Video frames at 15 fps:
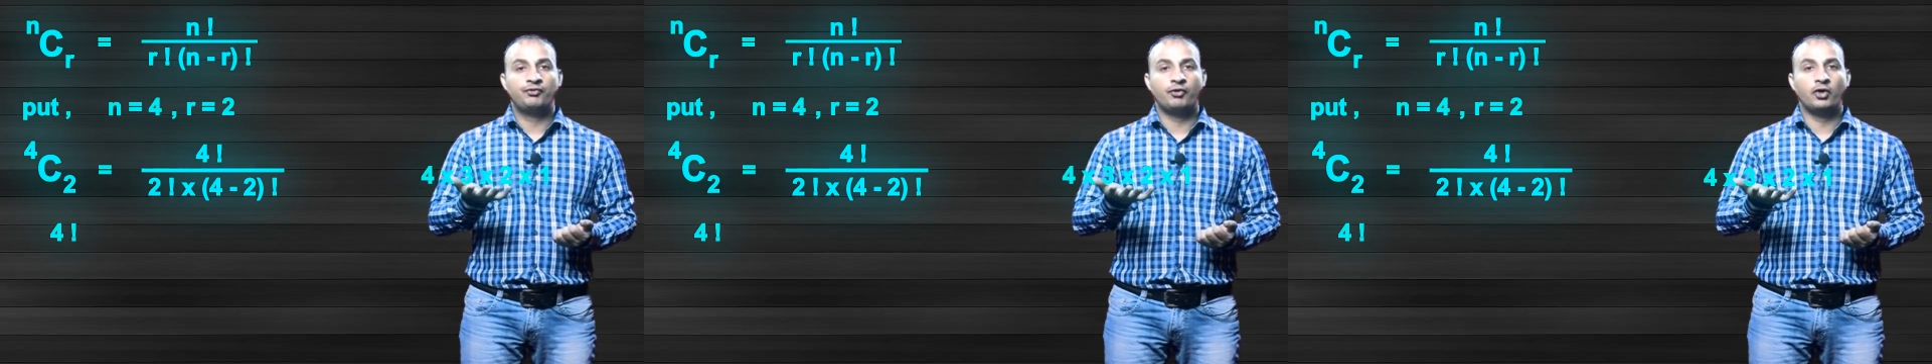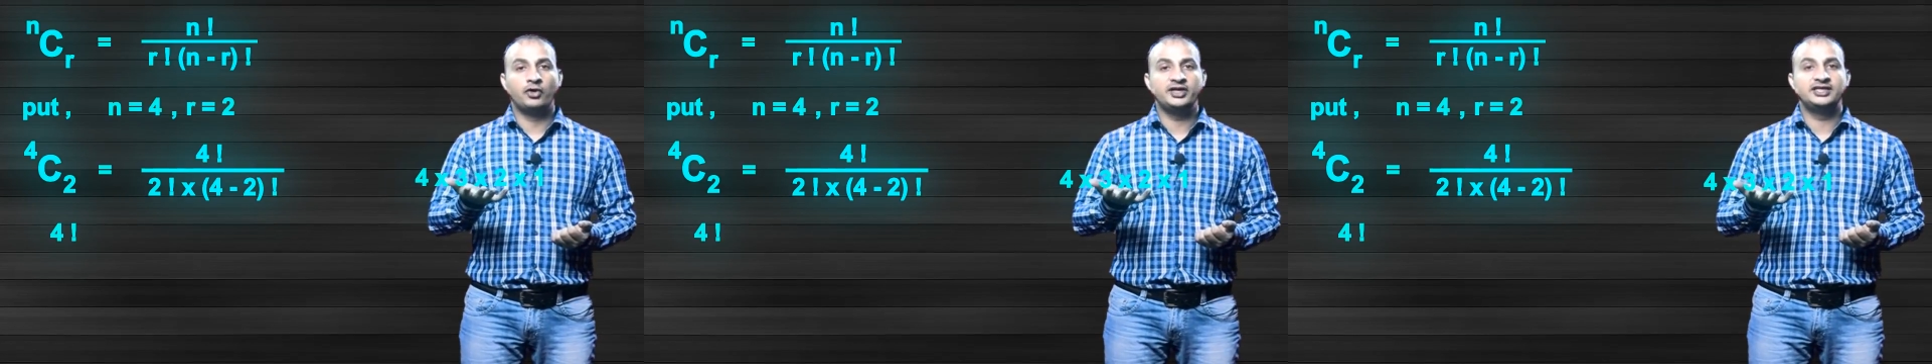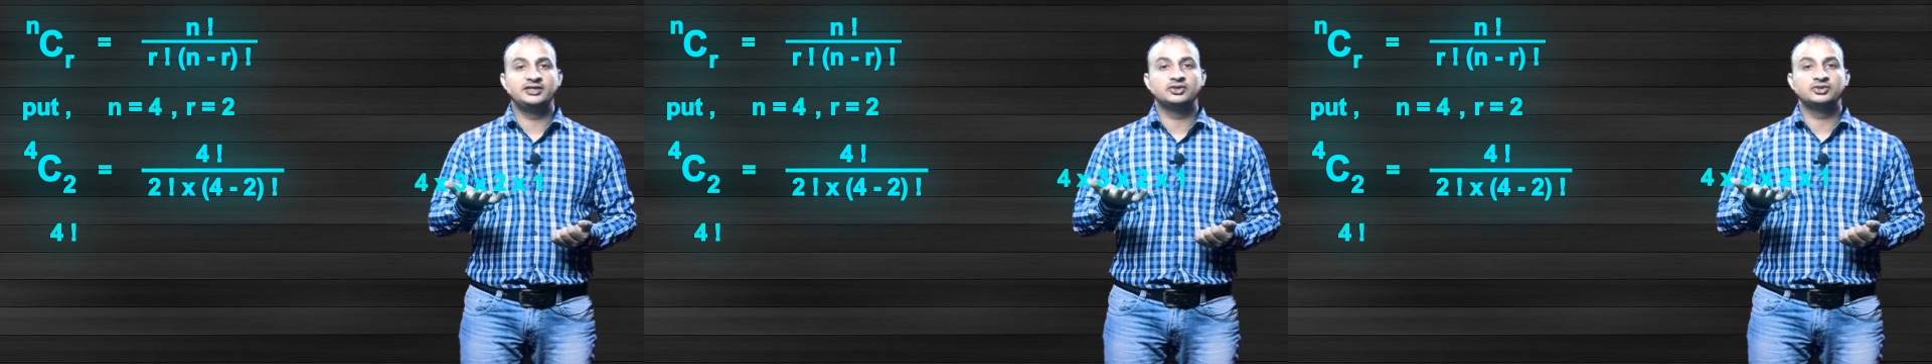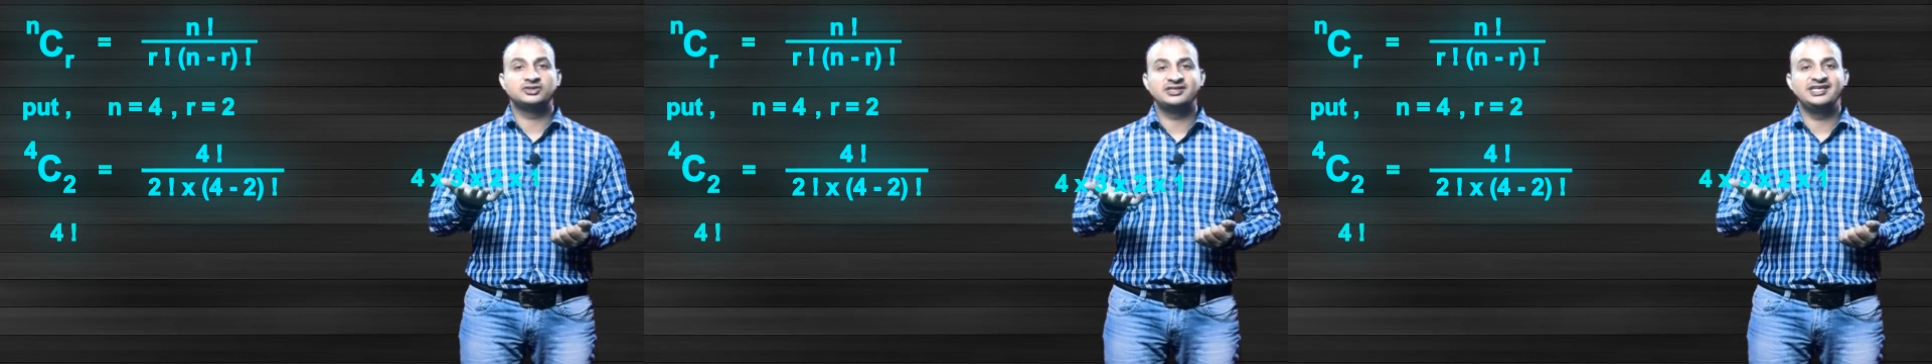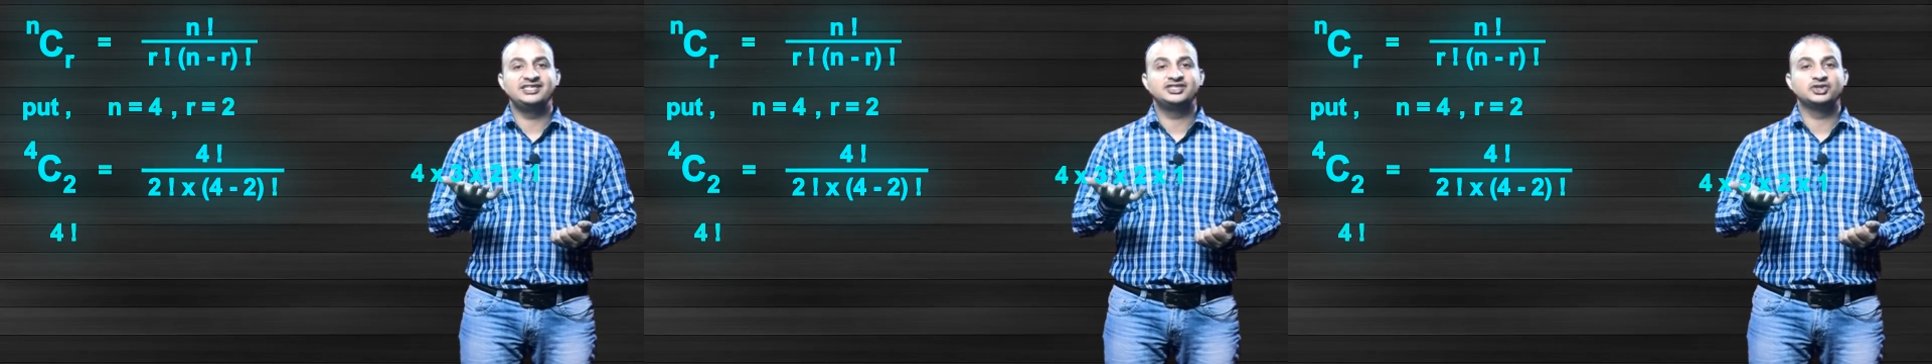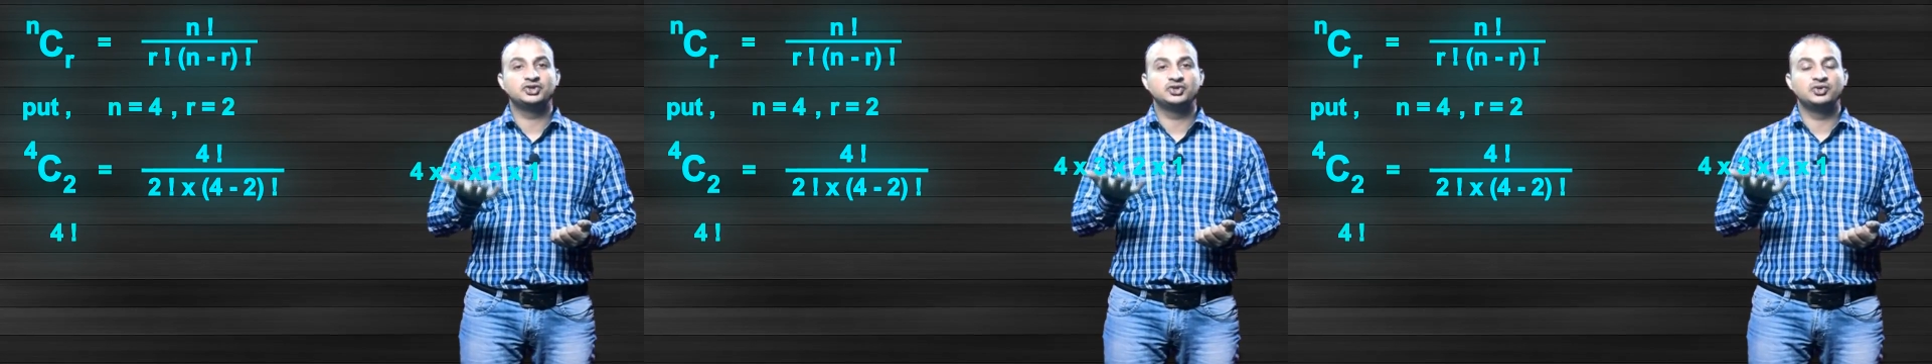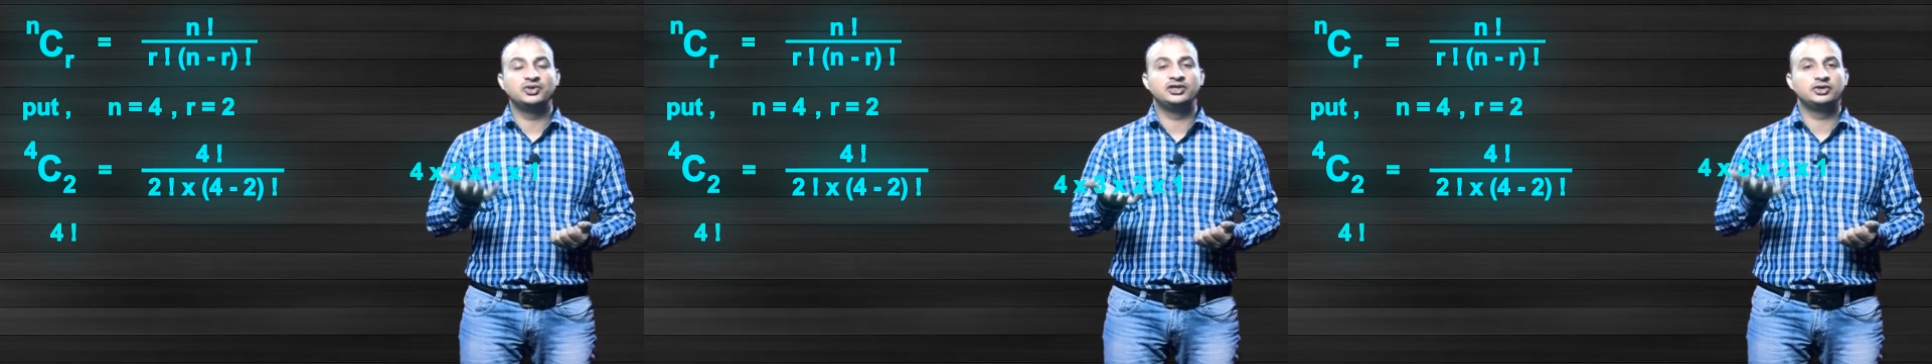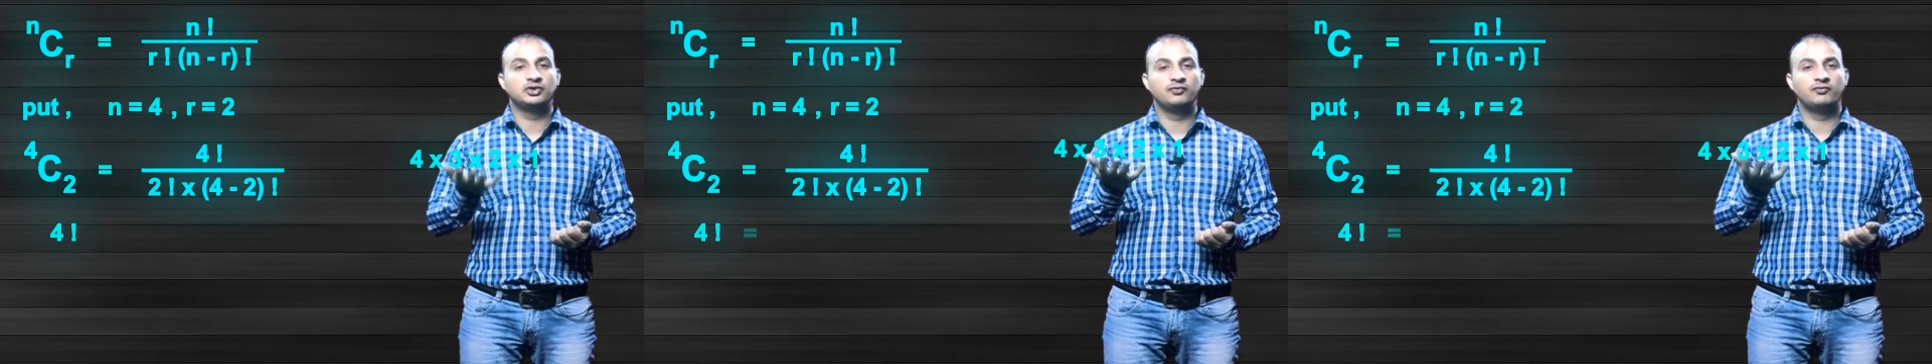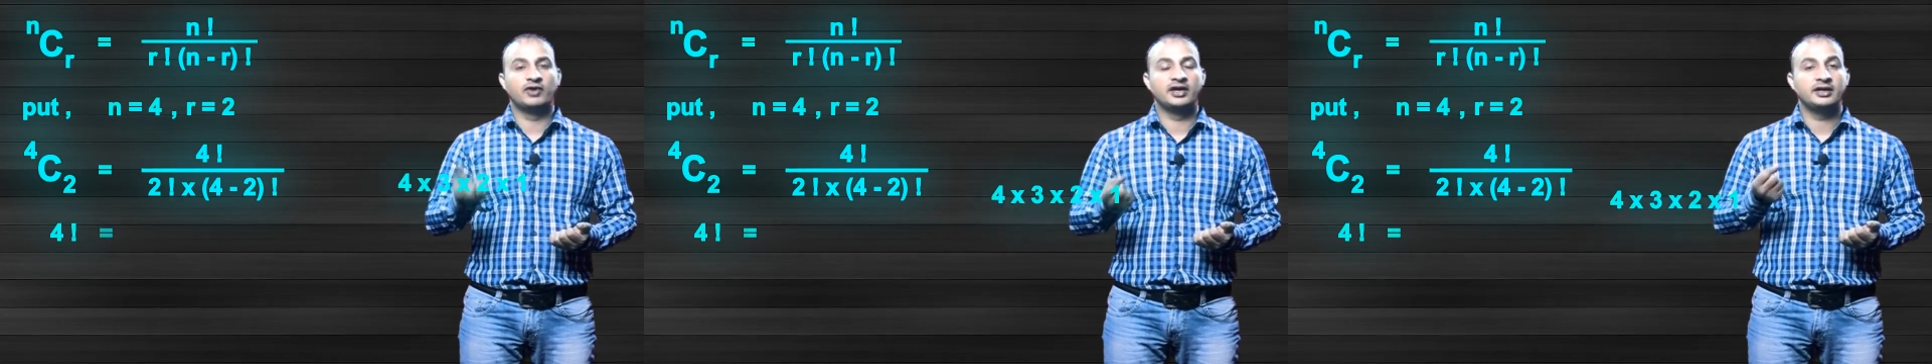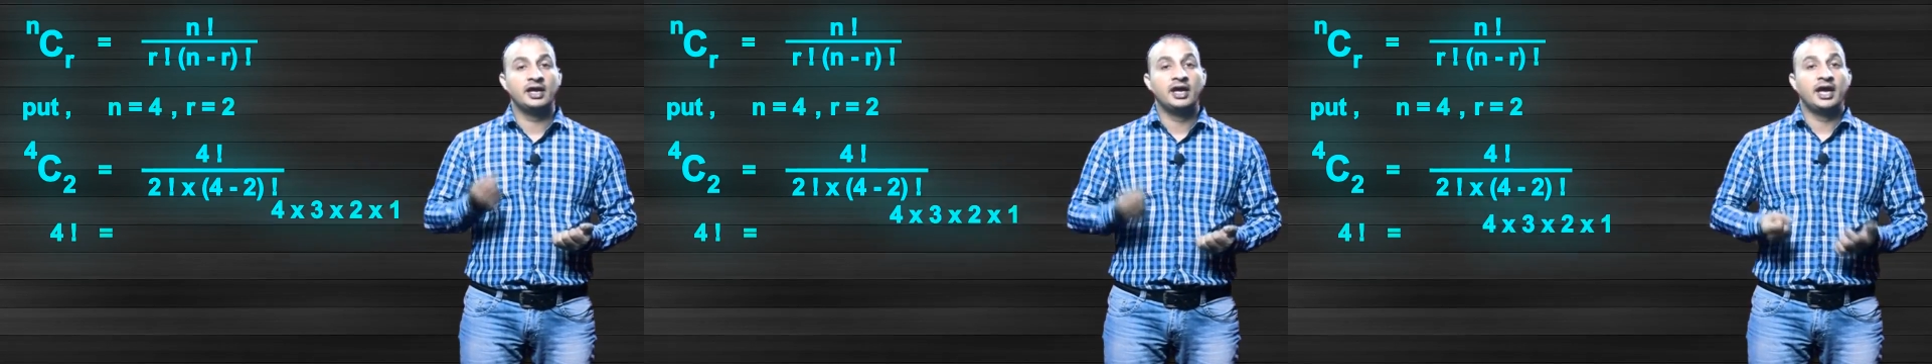4 into 3 into 2 into
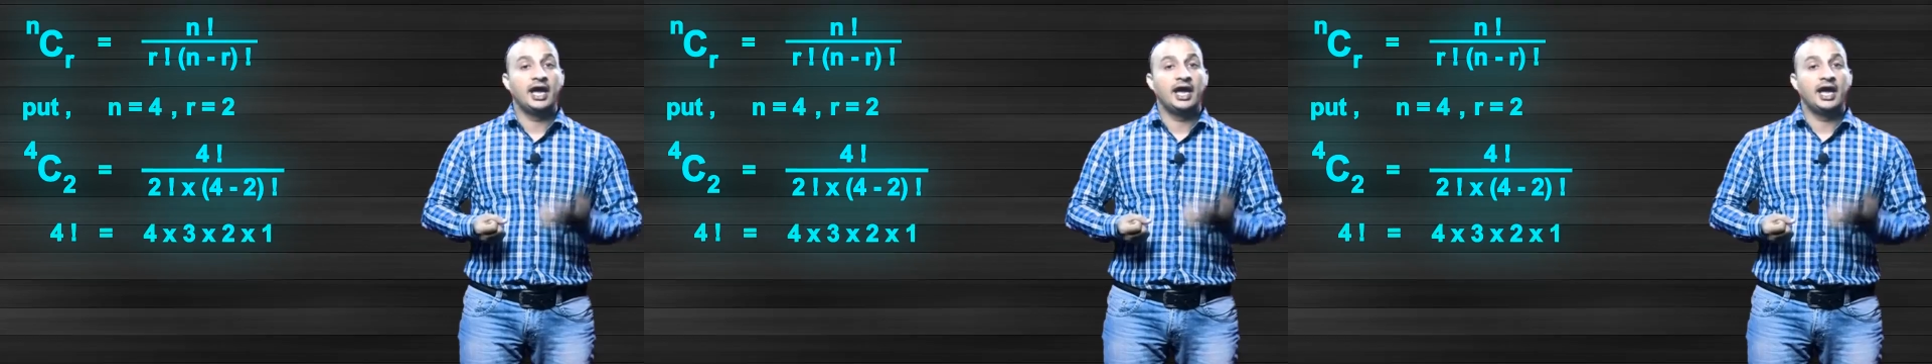1